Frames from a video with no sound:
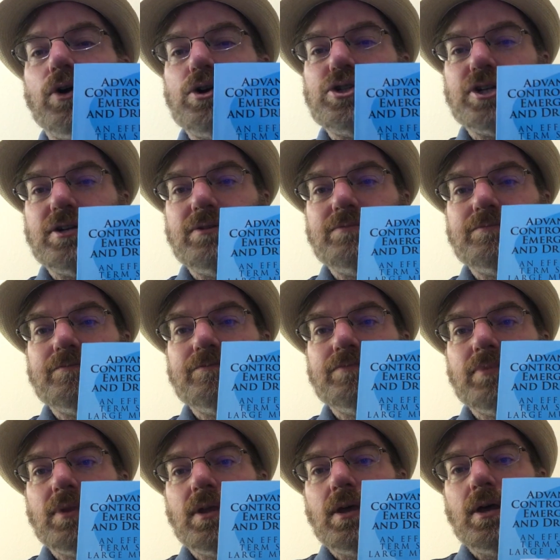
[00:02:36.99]
version
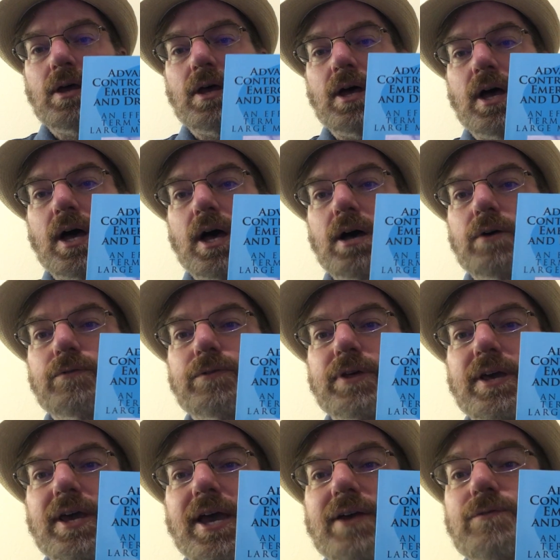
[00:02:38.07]
of
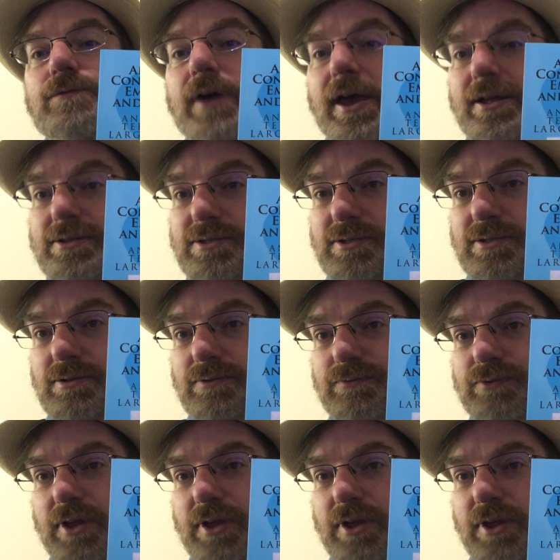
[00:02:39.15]
the advanced